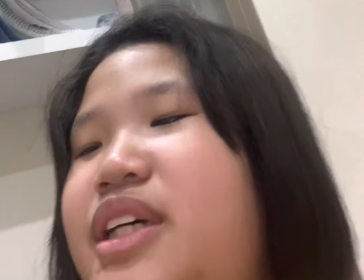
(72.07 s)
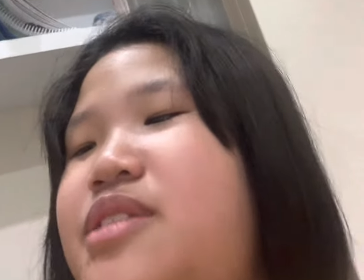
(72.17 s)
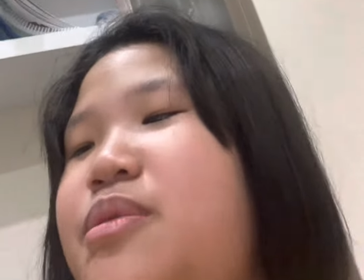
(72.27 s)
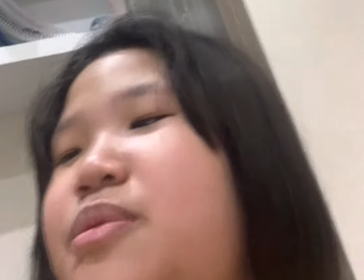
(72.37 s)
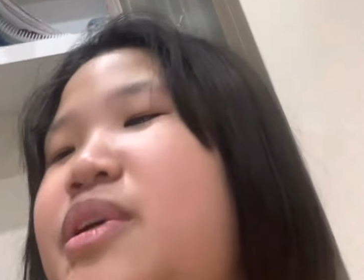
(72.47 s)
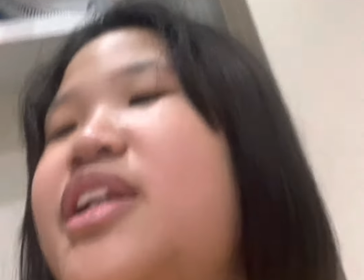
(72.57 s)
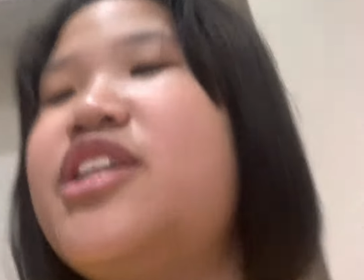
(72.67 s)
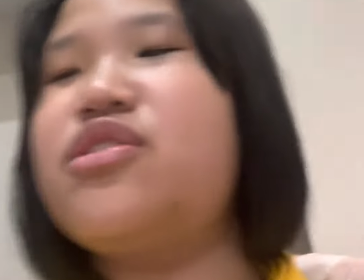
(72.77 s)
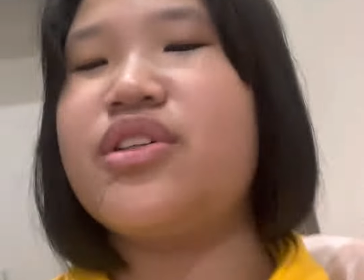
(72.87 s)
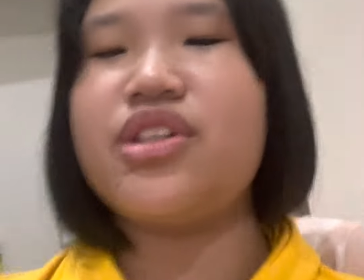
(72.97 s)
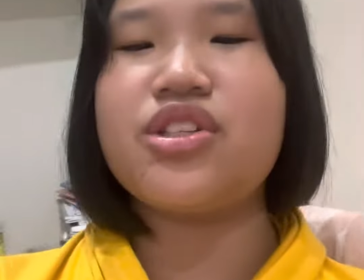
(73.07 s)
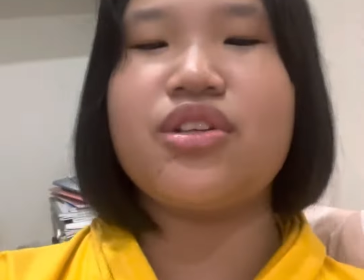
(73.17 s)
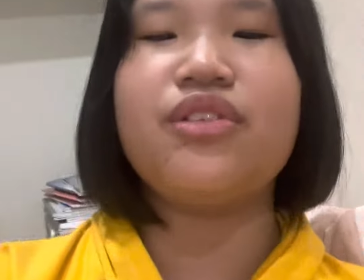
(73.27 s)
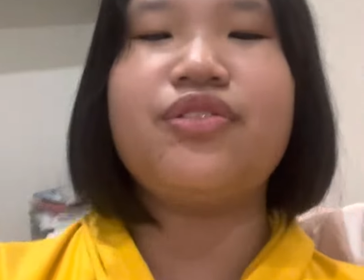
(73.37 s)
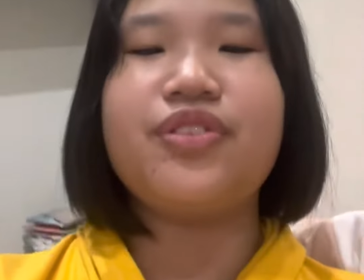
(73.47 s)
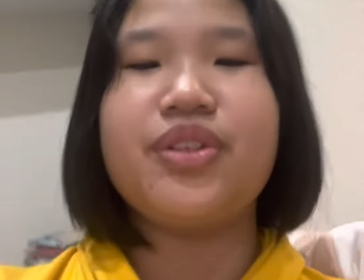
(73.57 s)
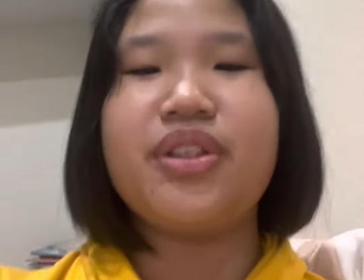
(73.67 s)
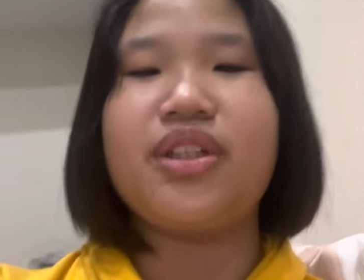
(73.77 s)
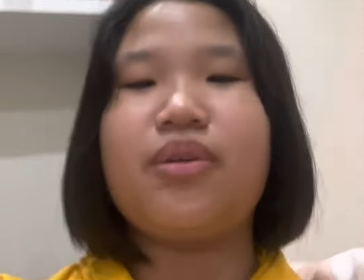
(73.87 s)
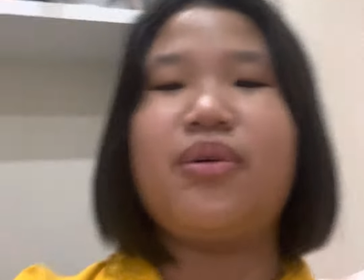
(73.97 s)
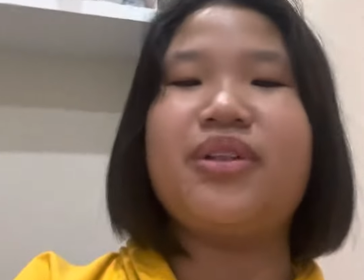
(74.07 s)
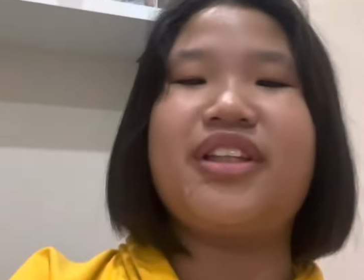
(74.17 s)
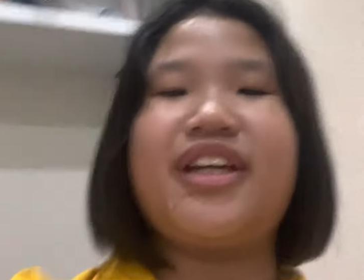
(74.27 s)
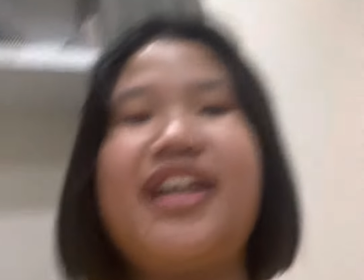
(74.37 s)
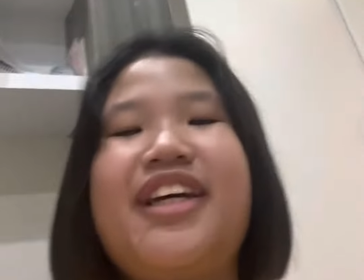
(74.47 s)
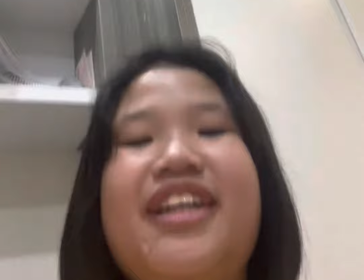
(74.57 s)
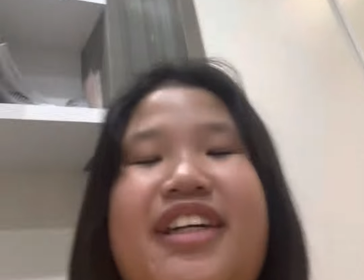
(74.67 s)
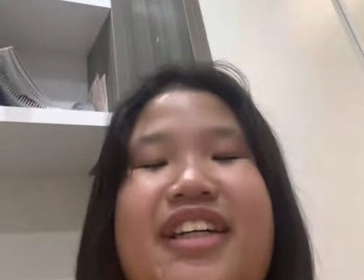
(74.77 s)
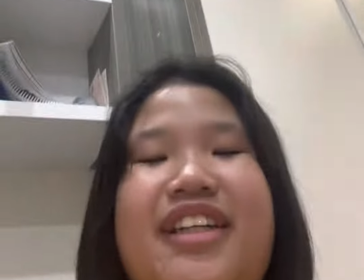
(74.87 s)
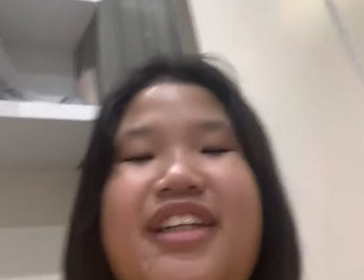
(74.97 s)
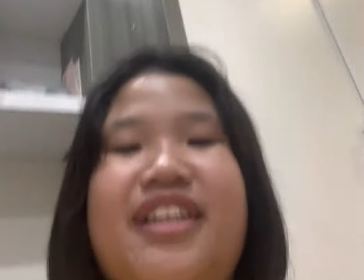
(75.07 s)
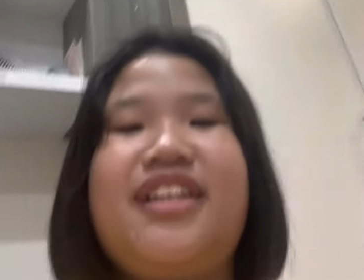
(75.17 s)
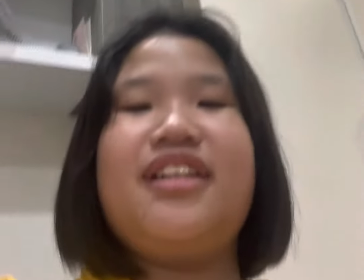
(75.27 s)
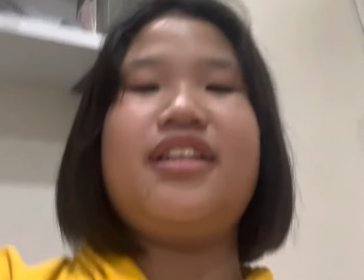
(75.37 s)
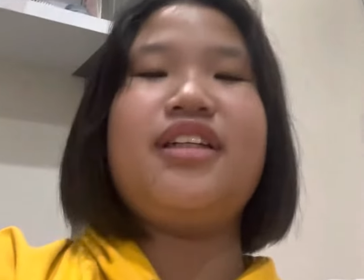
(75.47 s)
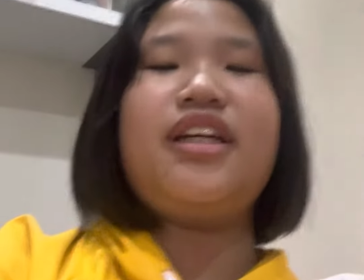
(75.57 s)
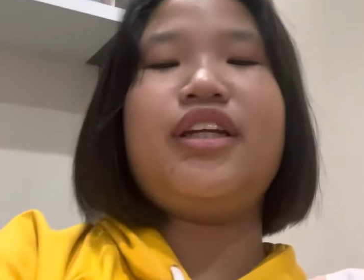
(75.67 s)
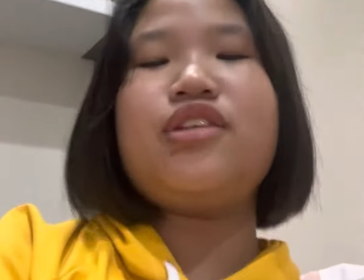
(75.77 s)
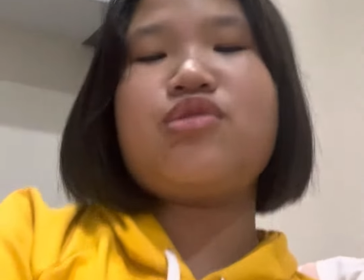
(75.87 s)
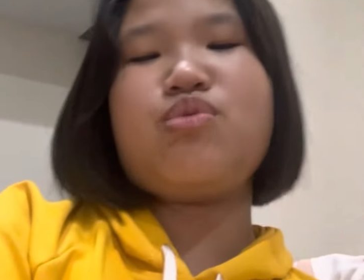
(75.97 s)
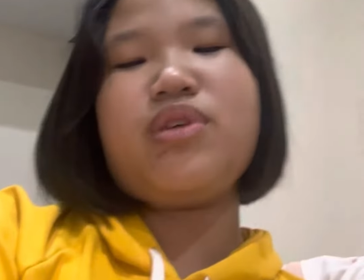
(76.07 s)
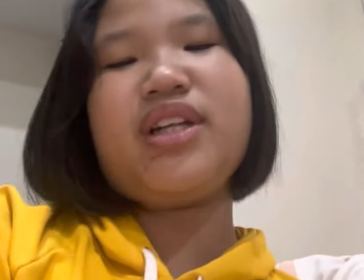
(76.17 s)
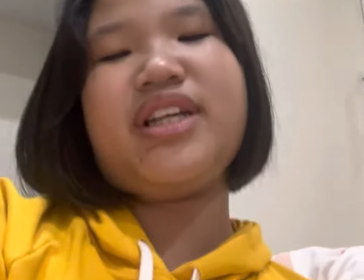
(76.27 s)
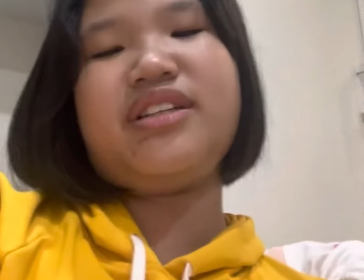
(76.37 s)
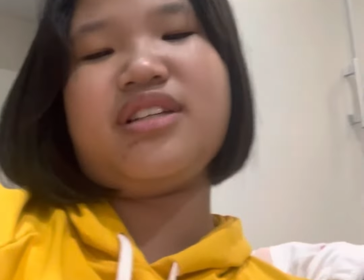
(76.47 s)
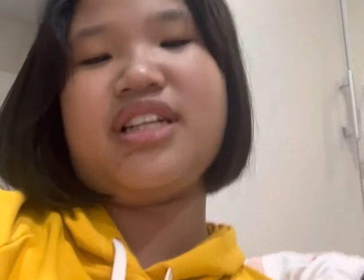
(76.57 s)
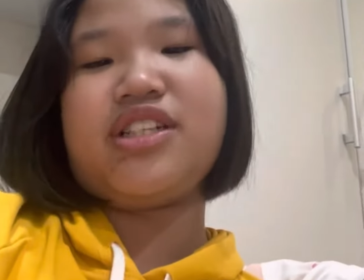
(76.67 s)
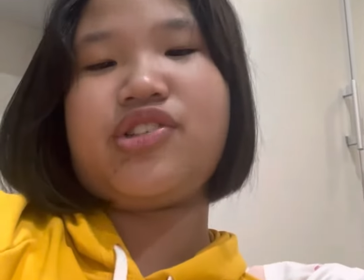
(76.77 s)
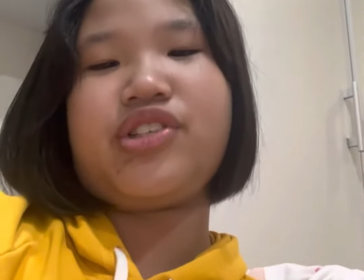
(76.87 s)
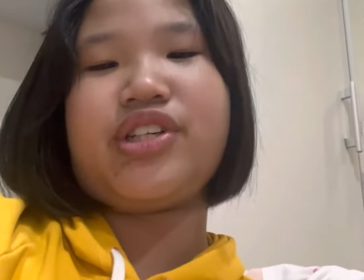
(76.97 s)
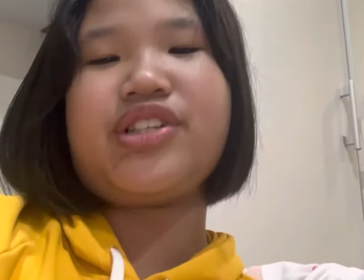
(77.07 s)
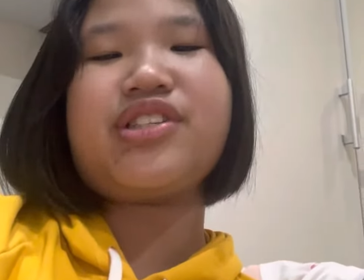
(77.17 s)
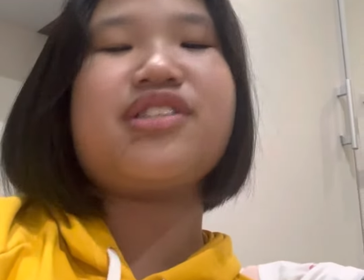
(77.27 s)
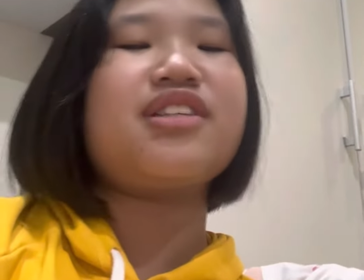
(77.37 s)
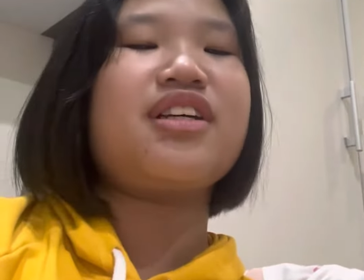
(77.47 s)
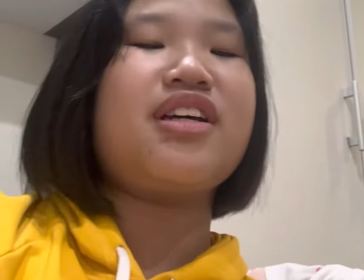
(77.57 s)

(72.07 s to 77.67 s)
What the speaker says: a really traditional food in Hotai. It is really delicious.